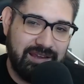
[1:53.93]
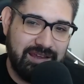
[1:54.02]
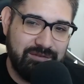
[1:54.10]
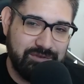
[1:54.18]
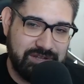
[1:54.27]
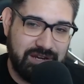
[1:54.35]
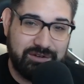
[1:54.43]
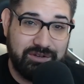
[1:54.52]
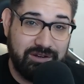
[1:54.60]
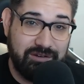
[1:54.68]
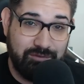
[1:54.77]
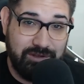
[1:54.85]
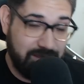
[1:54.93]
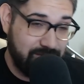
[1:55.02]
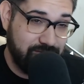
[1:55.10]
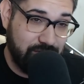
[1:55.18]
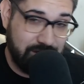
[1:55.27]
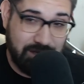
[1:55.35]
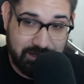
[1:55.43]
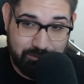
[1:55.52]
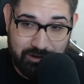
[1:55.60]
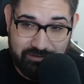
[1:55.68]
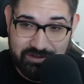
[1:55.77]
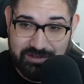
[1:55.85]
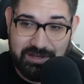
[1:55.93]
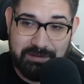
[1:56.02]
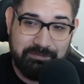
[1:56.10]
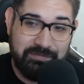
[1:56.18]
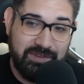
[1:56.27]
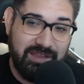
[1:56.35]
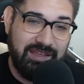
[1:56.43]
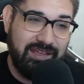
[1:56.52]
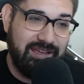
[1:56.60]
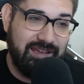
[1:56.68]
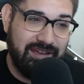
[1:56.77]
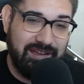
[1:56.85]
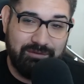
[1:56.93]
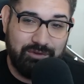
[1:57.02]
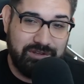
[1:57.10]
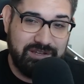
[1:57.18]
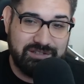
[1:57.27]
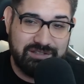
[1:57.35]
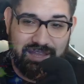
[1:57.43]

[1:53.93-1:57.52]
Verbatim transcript: and was actually, we, we kicked him off the team. Uh, well, he just